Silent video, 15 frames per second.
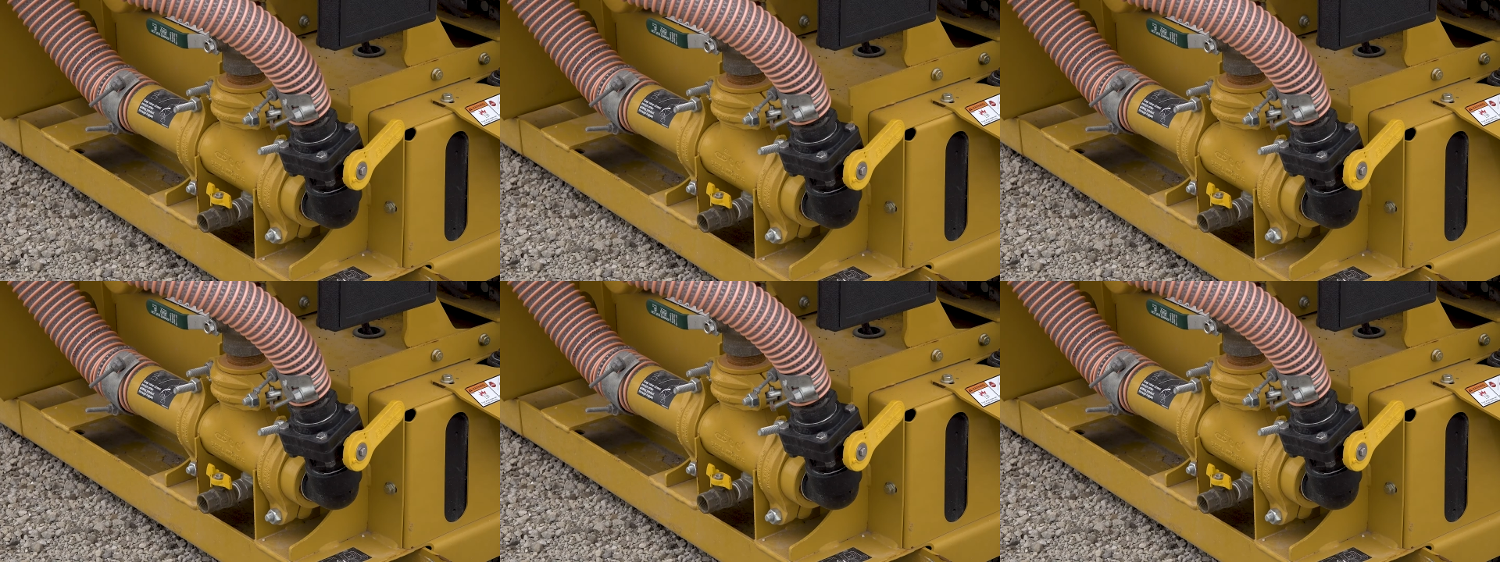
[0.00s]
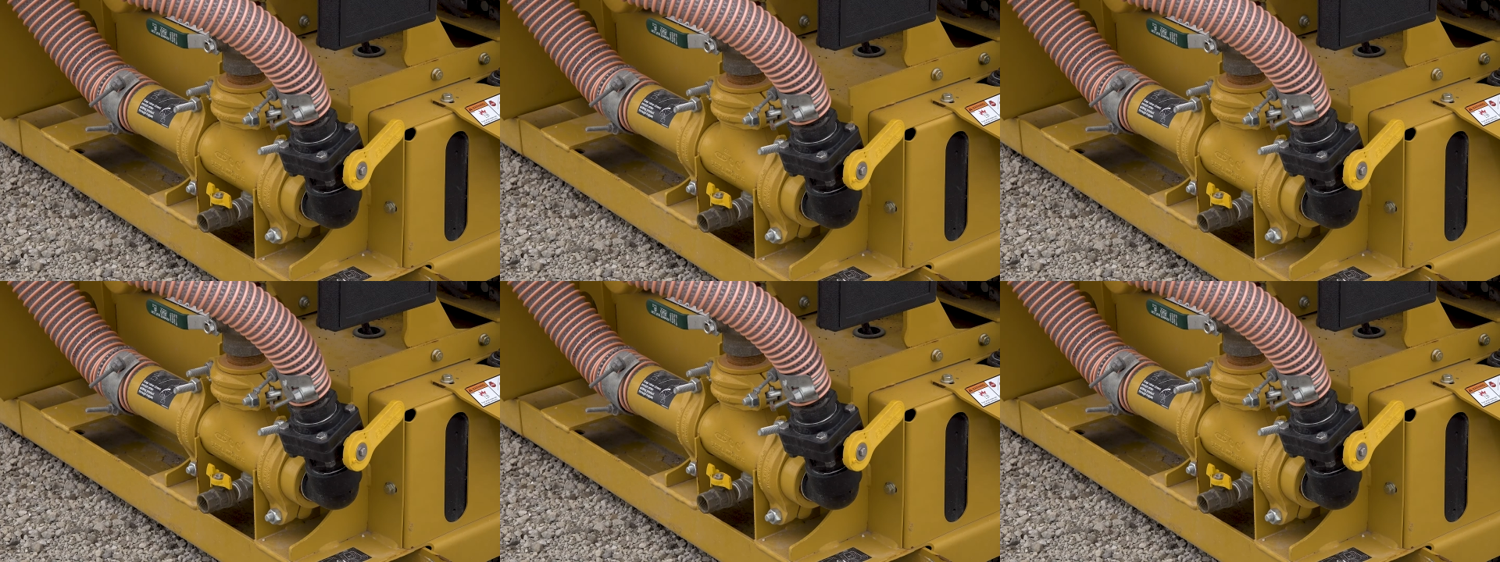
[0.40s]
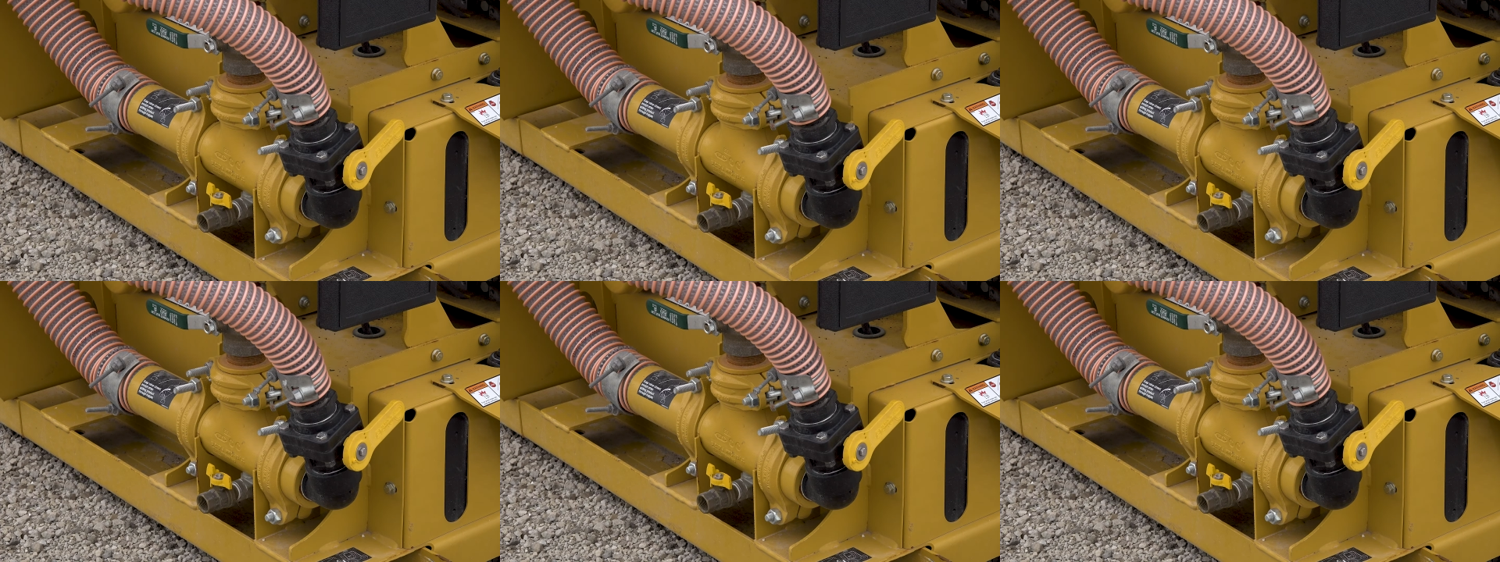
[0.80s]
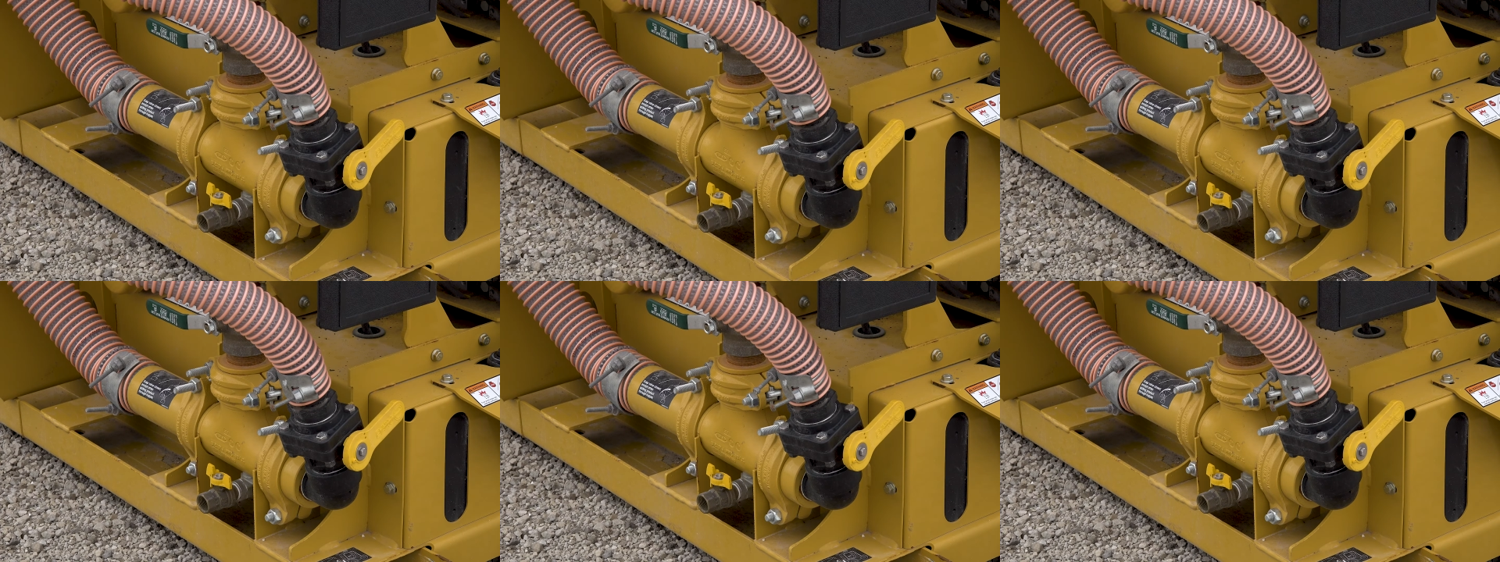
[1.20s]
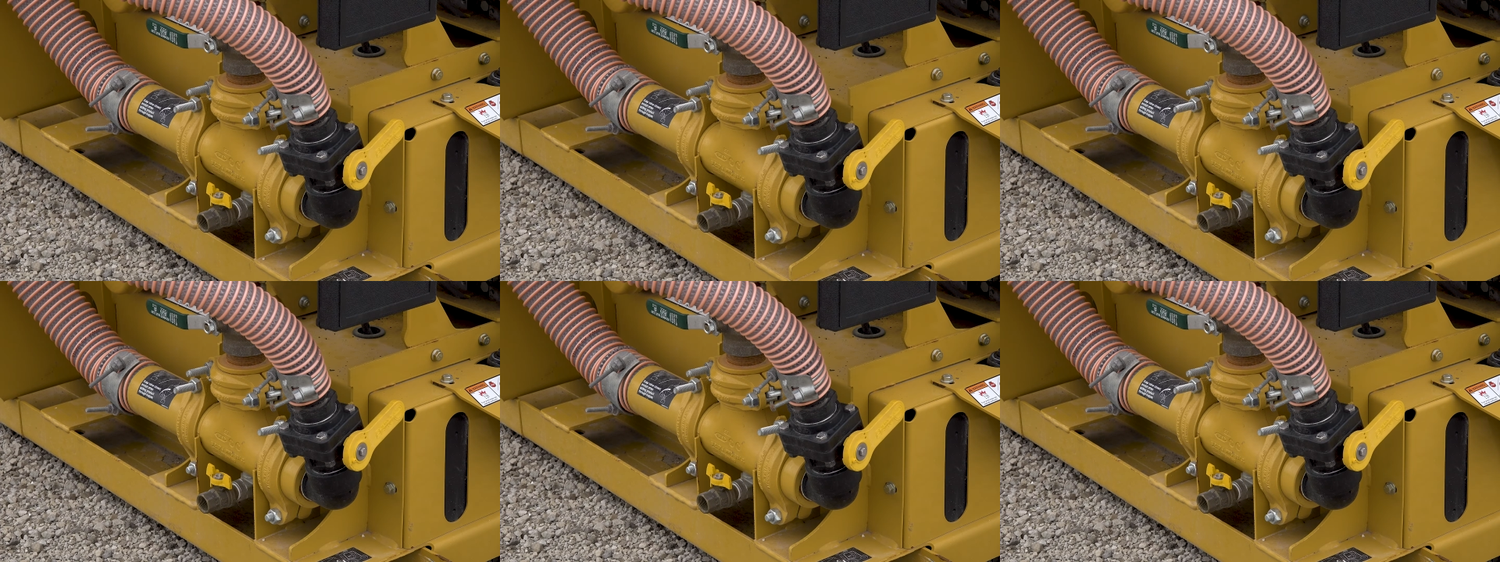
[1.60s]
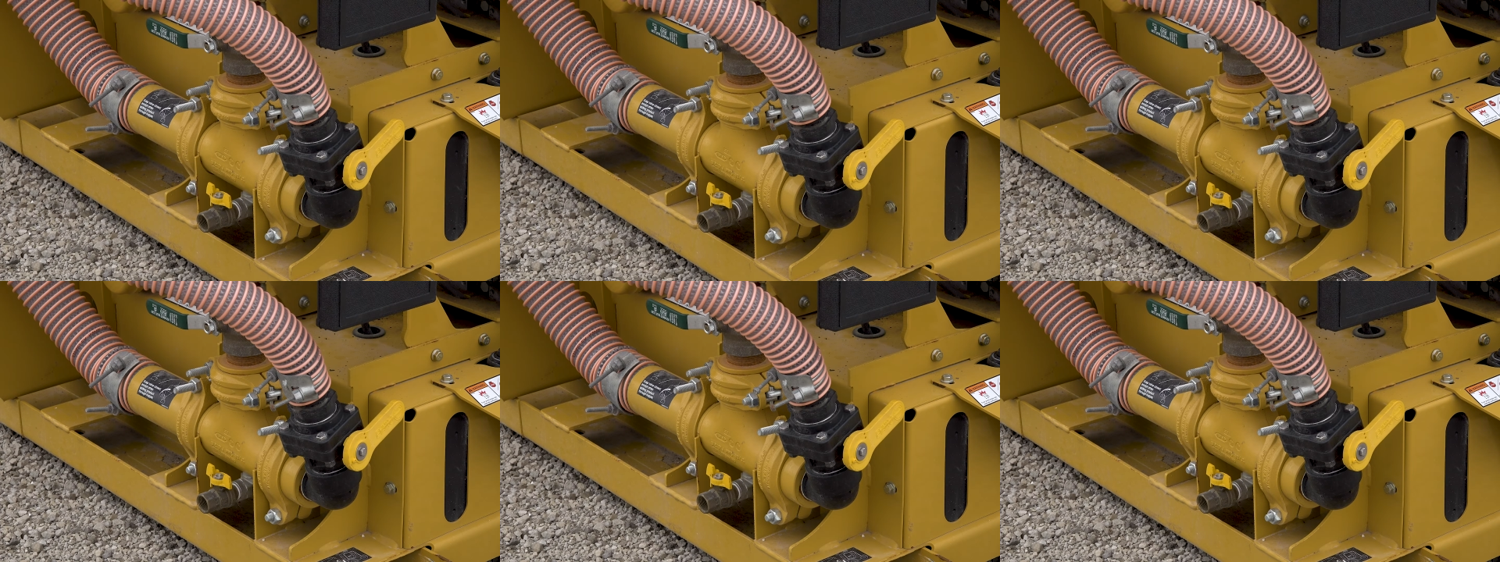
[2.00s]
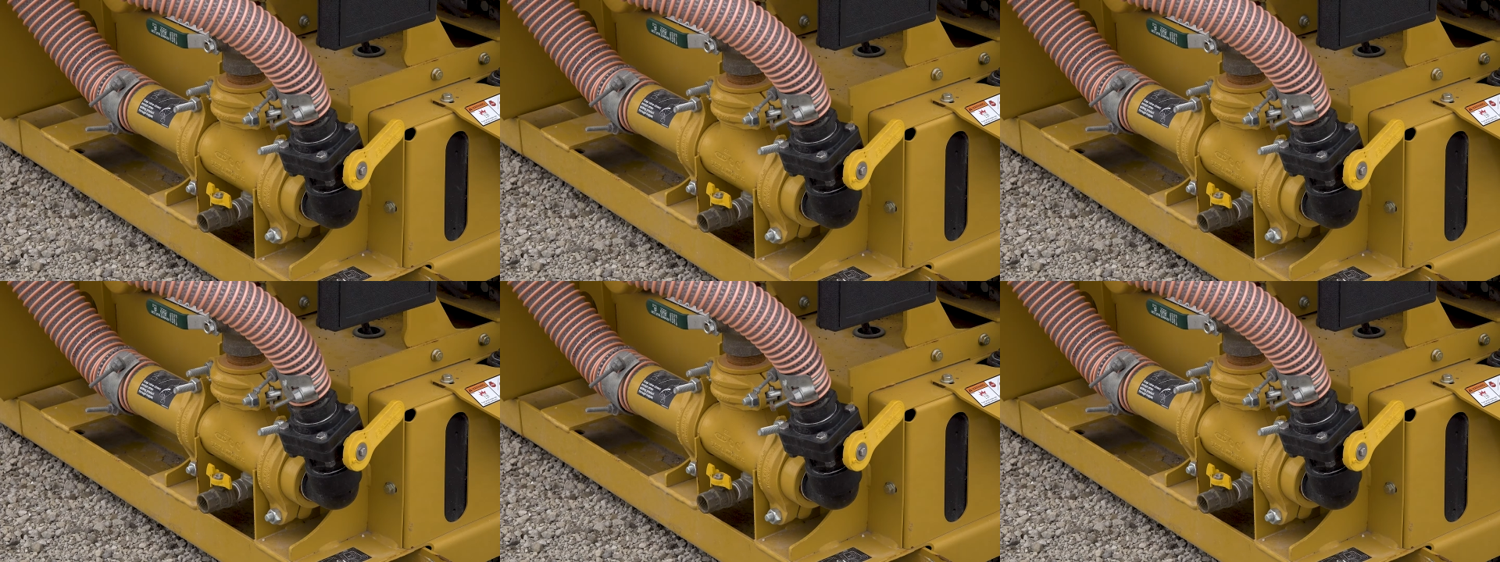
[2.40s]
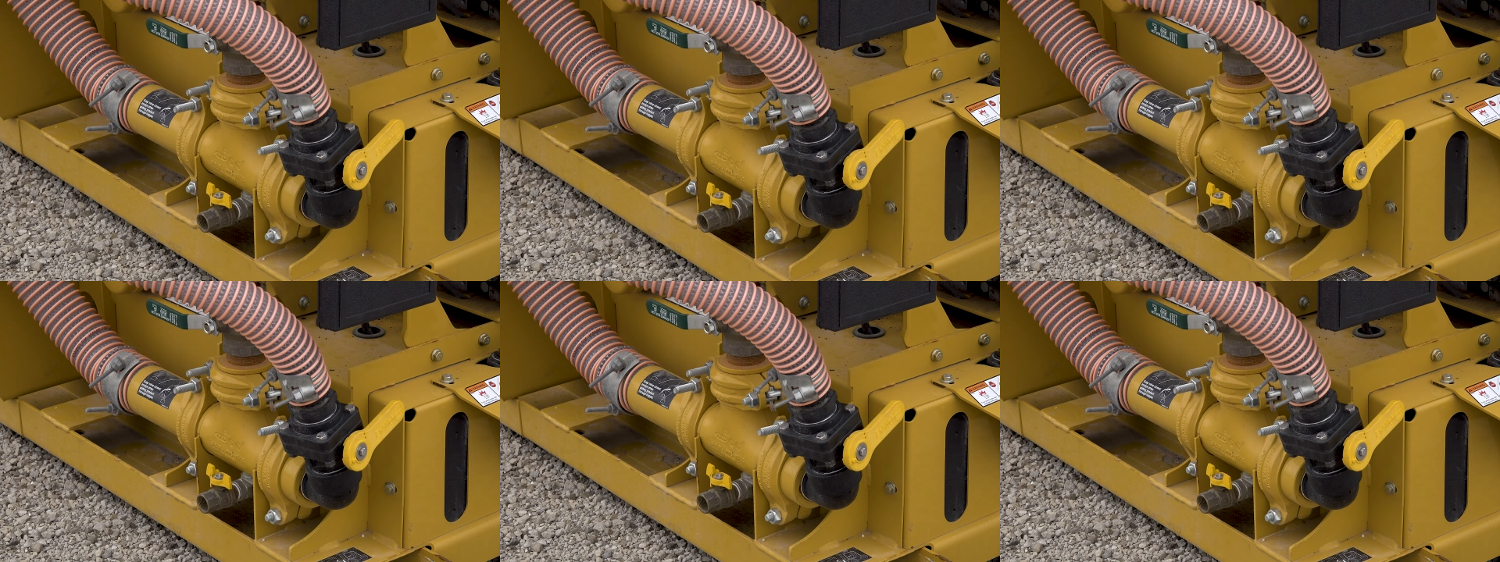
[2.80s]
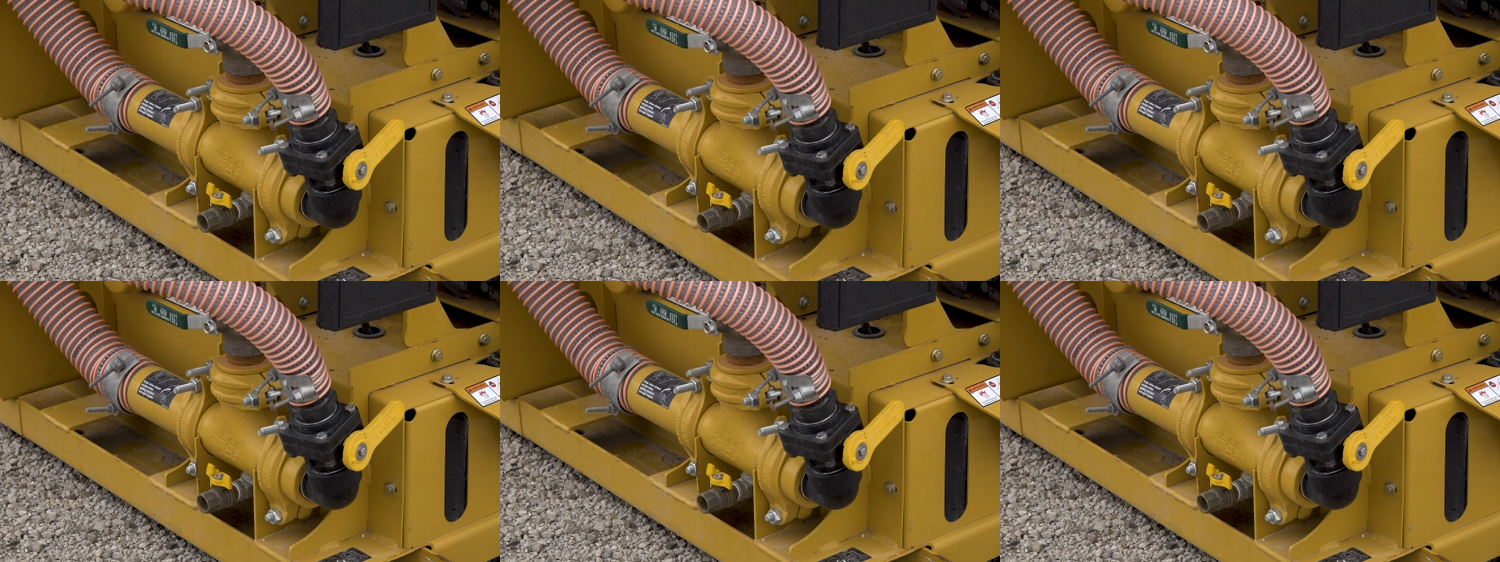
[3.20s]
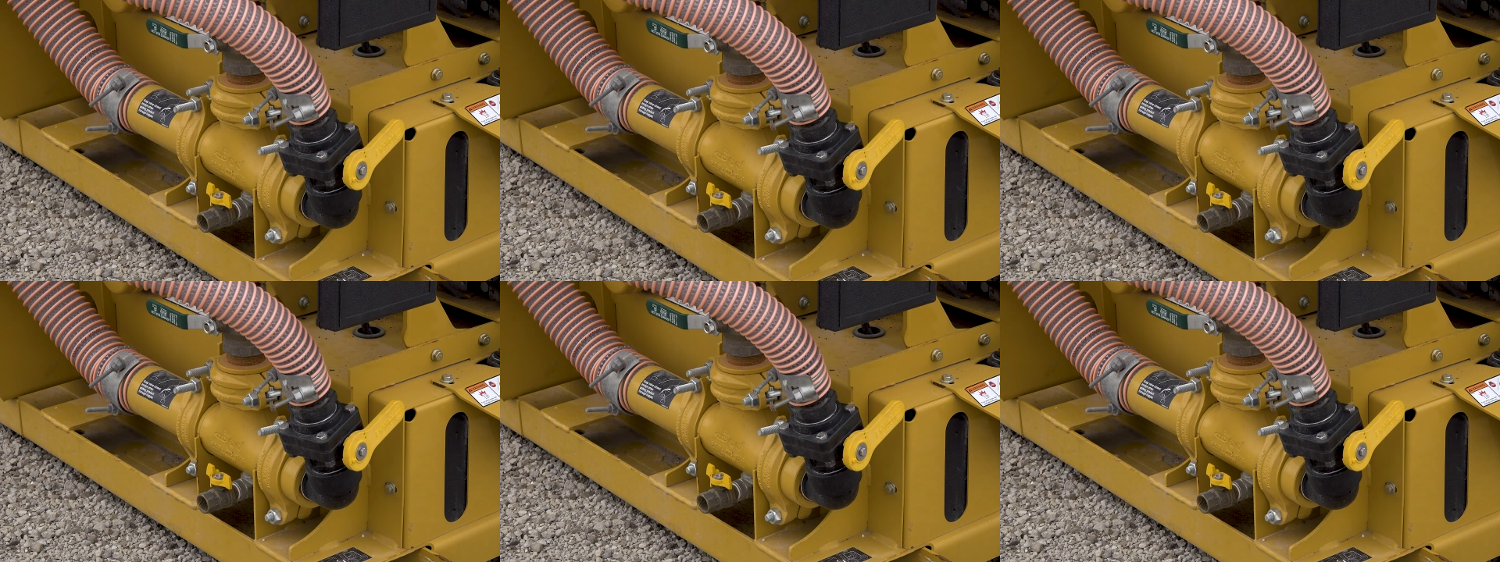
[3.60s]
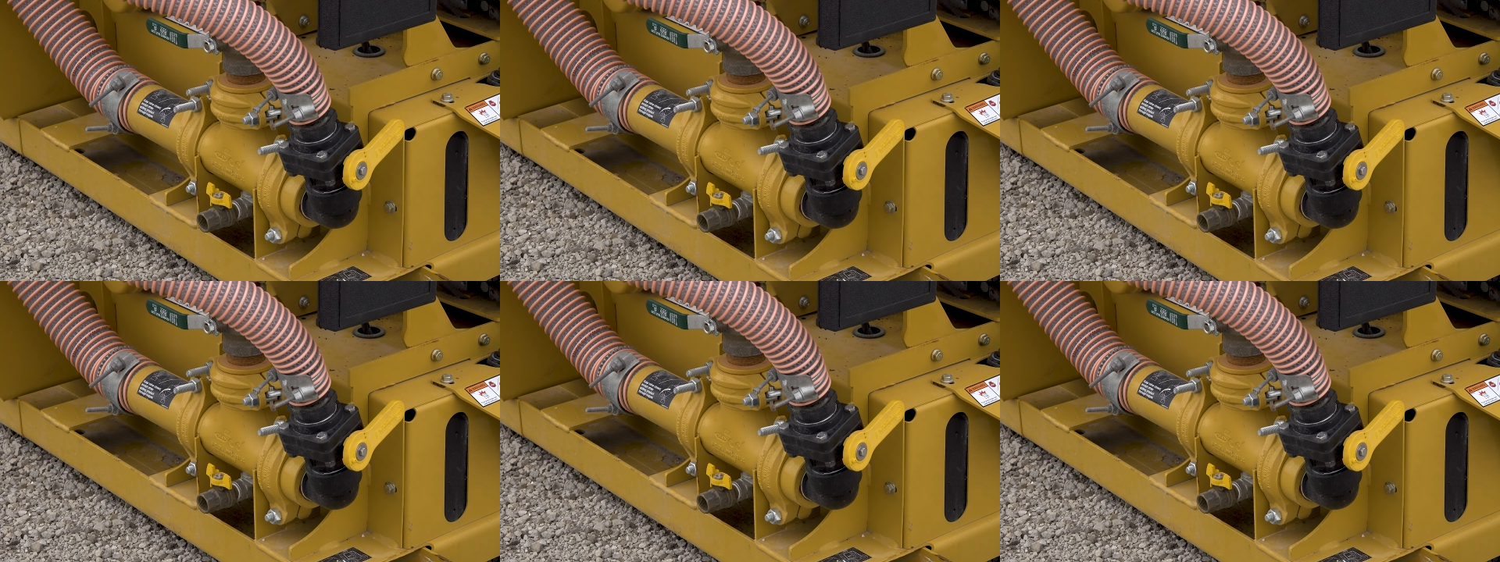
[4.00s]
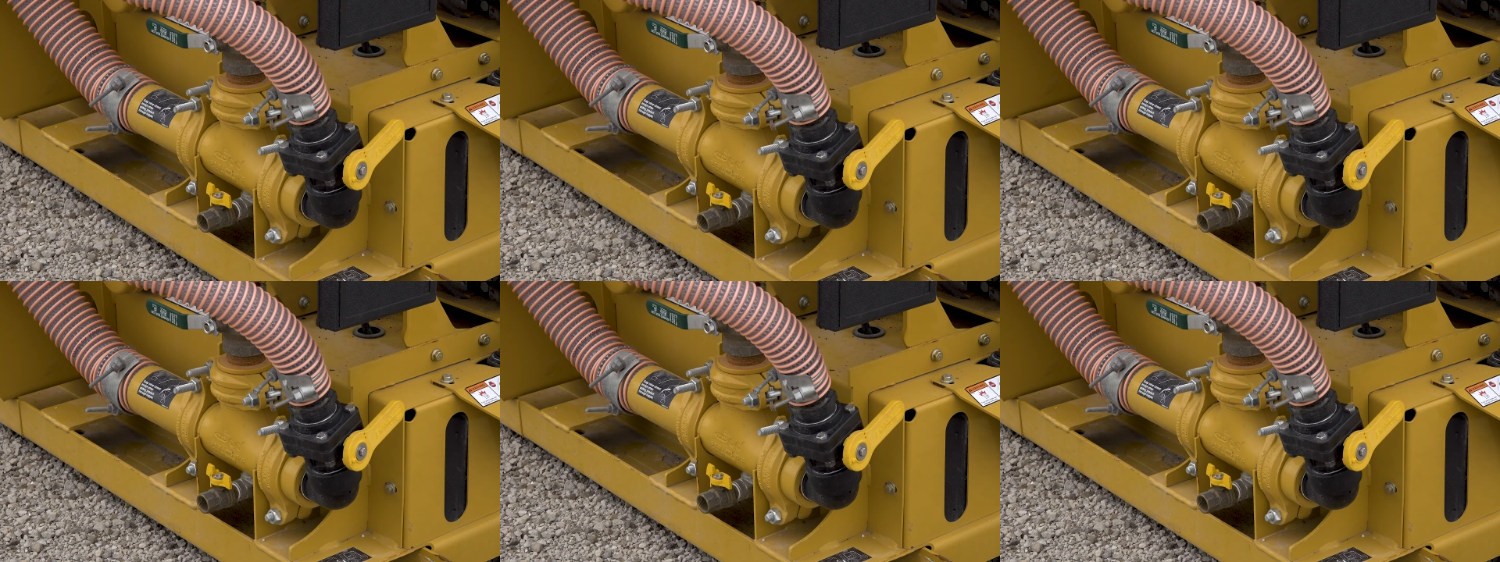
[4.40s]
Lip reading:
[unreadable: no face in view]